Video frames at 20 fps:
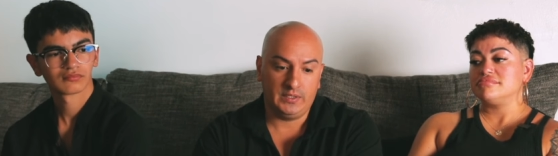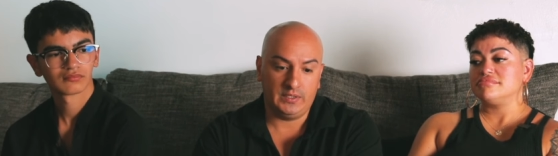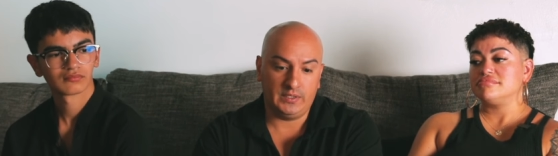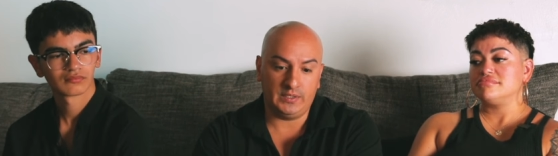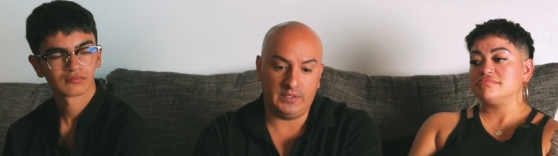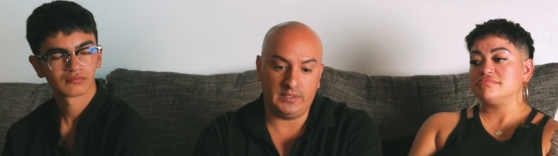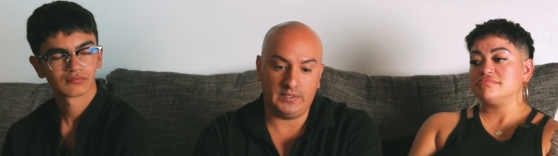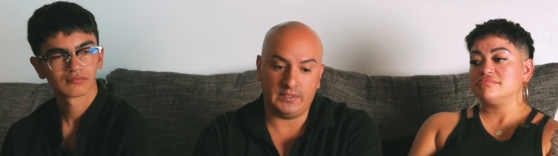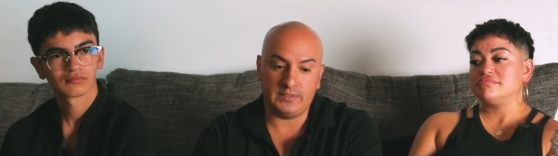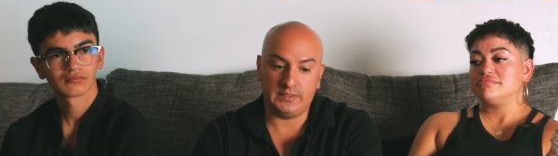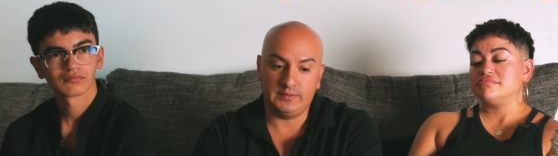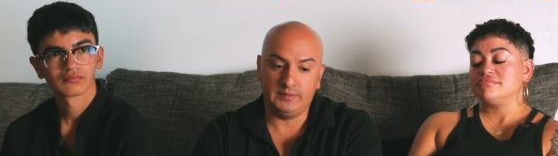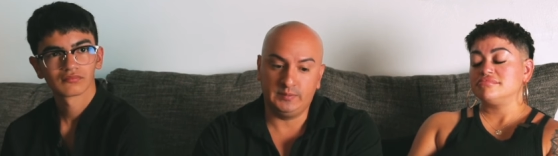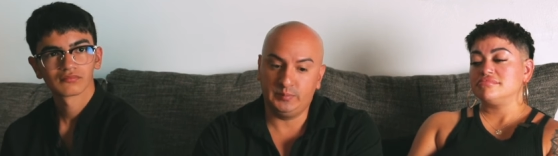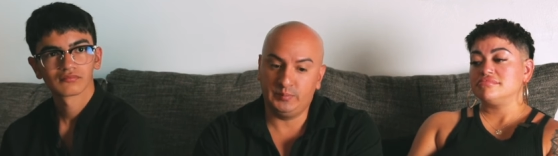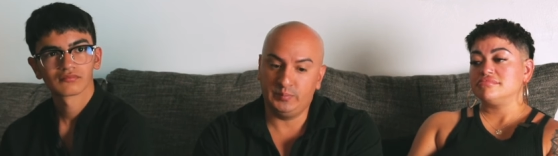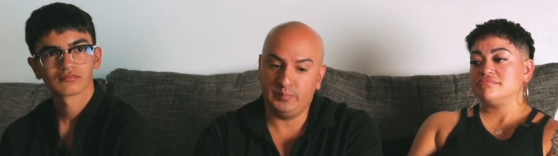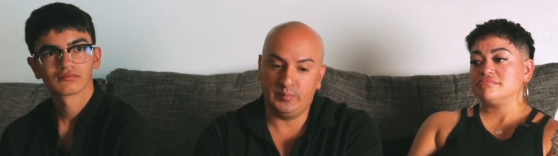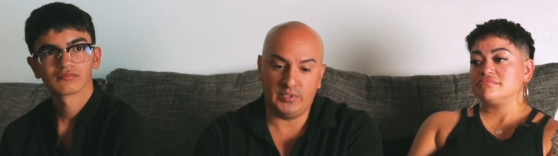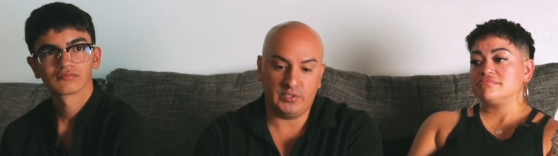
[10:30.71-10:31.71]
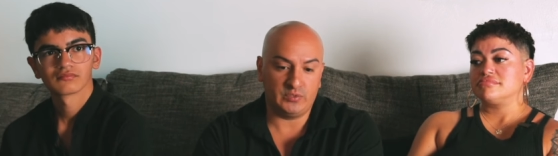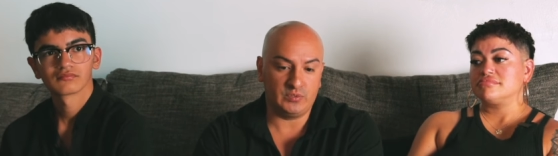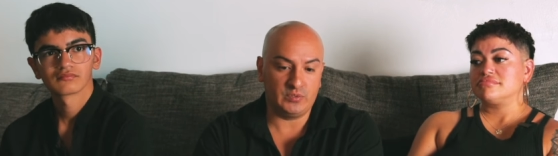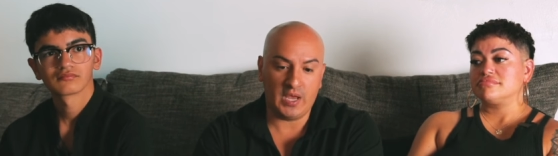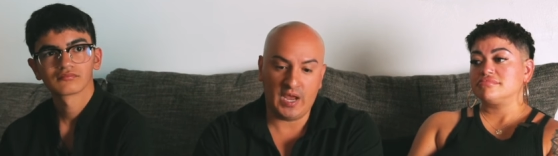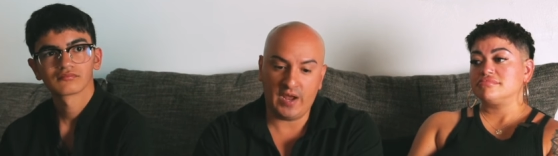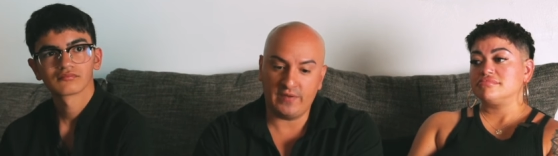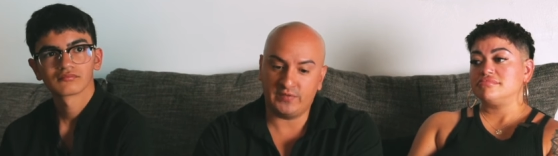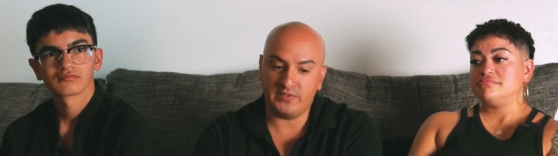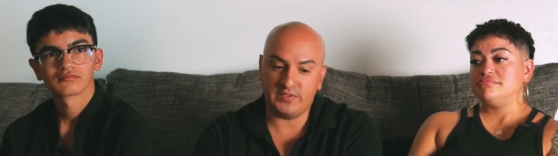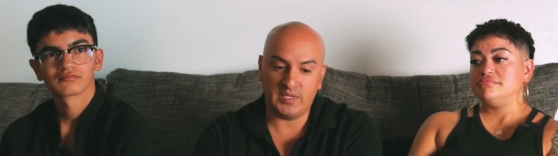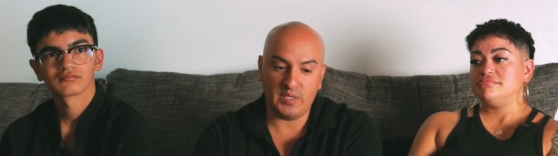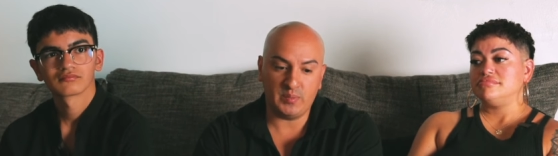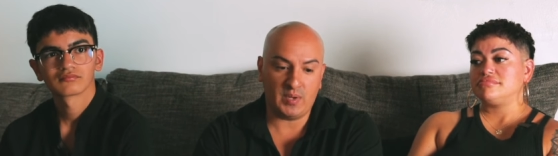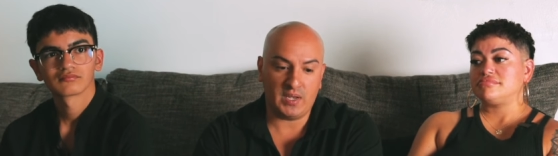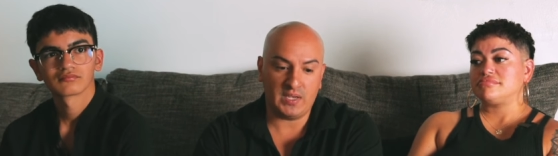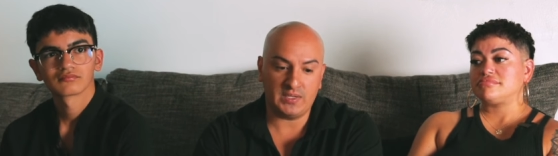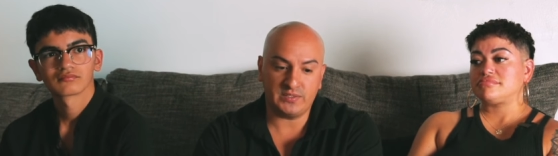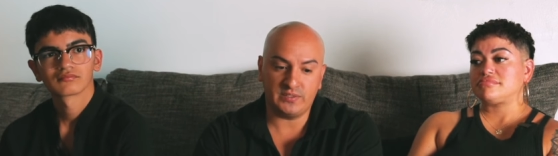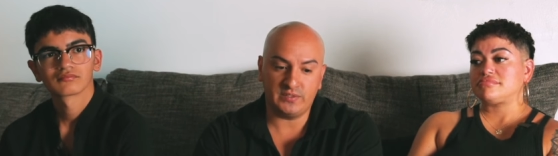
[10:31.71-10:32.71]
Speaker 1: uh, but you have to stay
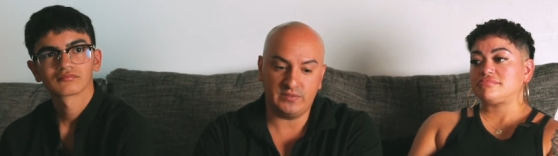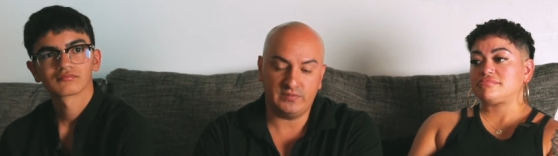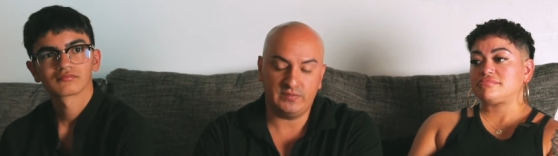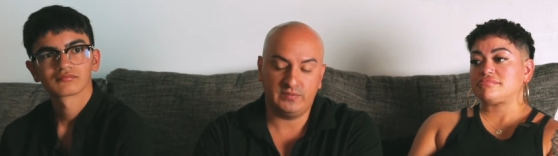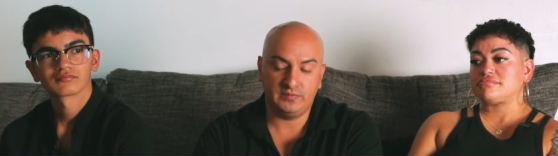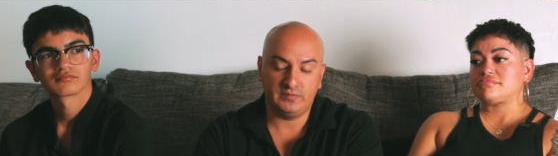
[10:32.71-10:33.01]
positive.